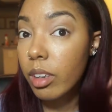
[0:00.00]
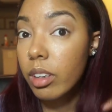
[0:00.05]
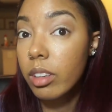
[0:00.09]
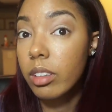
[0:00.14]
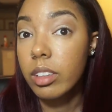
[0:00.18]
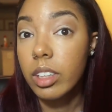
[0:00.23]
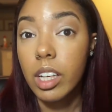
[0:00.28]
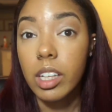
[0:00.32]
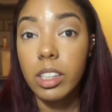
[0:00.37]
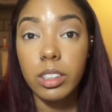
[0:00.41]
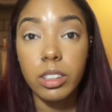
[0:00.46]

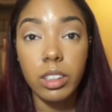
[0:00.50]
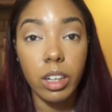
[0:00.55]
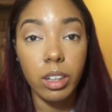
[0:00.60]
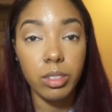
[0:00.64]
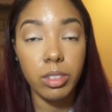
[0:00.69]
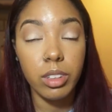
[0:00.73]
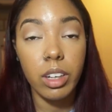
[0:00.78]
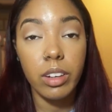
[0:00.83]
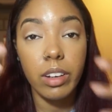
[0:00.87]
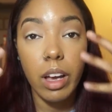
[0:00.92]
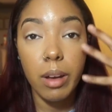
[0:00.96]
Okay, so
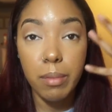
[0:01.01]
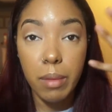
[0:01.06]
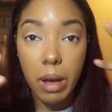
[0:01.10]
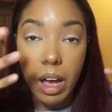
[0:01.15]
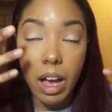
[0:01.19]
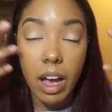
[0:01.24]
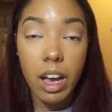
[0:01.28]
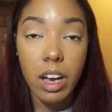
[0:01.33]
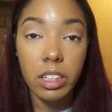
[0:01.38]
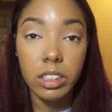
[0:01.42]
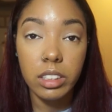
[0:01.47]
after I got my
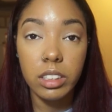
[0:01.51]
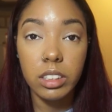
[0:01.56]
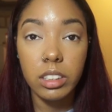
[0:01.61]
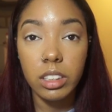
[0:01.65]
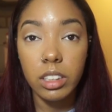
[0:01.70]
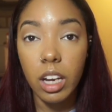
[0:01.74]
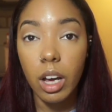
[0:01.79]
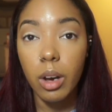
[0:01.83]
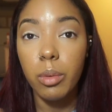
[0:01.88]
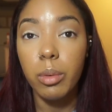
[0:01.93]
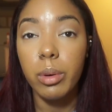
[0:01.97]
eyes
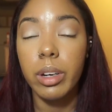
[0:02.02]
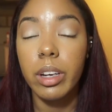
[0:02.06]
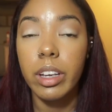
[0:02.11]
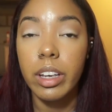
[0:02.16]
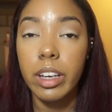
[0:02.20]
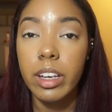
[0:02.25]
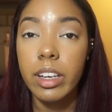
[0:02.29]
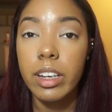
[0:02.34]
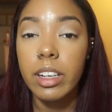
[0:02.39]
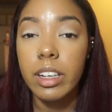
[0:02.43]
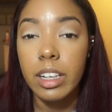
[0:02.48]
done, I went
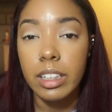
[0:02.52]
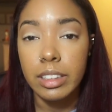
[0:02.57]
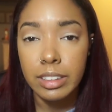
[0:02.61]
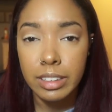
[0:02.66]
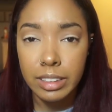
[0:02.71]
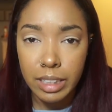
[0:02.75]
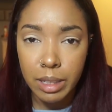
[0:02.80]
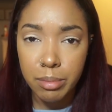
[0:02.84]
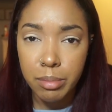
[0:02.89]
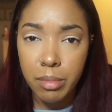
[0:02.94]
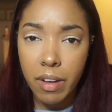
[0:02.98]
ahead and I
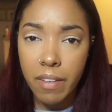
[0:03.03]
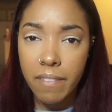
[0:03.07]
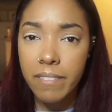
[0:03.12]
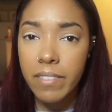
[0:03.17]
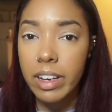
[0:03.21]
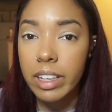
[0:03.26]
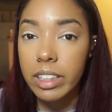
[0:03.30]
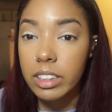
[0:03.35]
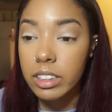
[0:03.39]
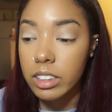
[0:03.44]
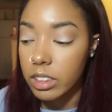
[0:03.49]
set my
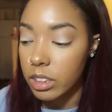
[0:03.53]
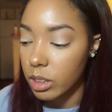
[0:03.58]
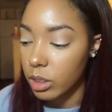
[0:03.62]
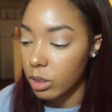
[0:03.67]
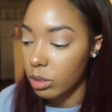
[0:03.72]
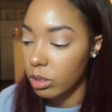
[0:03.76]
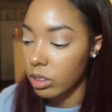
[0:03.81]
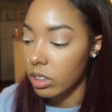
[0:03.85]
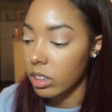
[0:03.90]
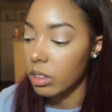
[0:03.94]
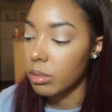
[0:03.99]
face
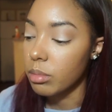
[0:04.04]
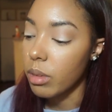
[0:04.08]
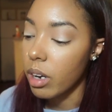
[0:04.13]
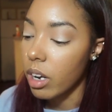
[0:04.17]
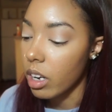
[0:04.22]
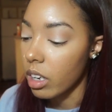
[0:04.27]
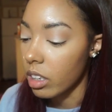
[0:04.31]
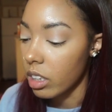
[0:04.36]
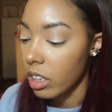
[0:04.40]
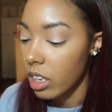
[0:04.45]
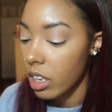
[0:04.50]
using
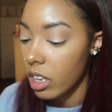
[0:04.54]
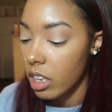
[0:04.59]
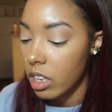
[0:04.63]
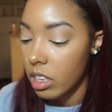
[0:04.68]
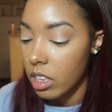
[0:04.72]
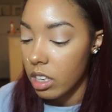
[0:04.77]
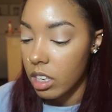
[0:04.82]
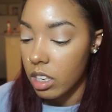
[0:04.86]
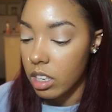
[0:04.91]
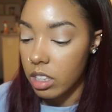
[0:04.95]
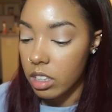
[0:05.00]
my
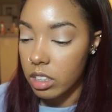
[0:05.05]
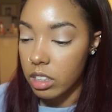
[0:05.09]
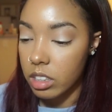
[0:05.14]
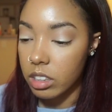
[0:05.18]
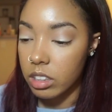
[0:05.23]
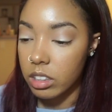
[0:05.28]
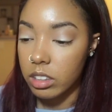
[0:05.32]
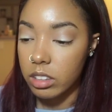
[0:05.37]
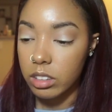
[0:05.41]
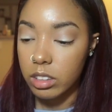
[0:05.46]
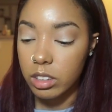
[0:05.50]

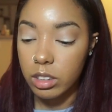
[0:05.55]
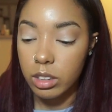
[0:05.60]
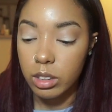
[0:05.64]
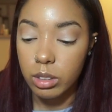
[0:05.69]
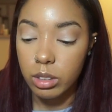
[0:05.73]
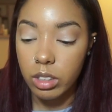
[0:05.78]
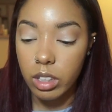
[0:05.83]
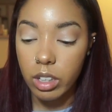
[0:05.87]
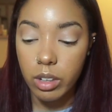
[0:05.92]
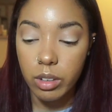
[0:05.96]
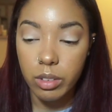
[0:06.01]

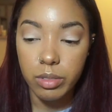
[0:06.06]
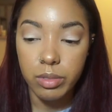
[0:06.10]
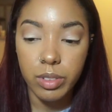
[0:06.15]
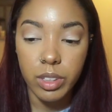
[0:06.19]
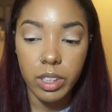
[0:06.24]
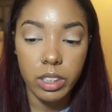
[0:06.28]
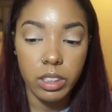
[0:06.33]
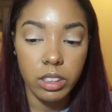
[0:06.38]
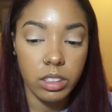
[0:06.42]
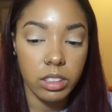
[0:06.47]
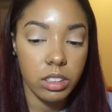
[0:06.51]
Studio
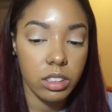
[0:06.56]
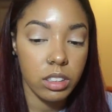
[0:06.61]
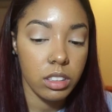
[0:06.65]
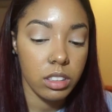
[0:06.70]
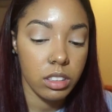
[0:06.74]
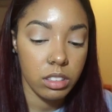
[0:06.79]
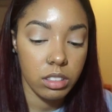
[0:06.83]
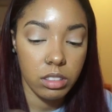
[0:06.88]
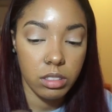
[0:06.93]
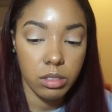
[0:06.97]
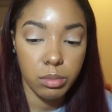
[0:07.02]
Fix
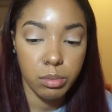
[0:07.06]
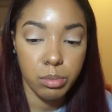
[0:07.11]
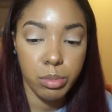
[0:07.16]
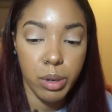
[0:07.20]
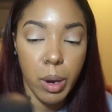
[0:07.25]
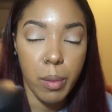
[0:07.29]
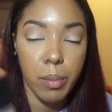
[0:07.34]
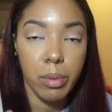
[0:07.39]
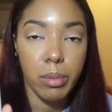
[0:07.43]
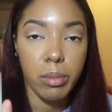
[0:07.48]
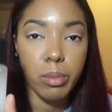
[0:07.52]

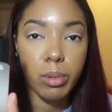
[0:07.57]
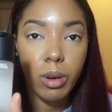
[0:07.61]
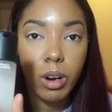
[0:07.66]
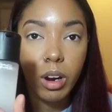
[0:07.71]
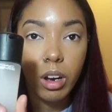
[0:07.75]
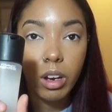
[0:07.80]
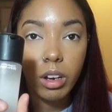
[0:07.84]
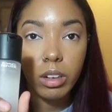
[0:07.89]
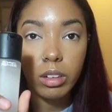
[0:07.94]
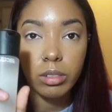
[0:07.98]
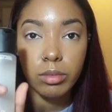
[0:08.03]
Prep and
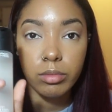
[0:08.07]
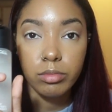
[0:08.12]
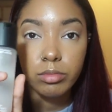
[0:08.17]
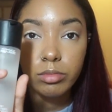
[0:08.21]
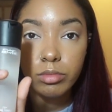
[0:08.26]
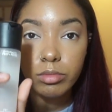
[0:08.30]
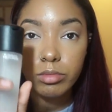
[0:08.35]
Prime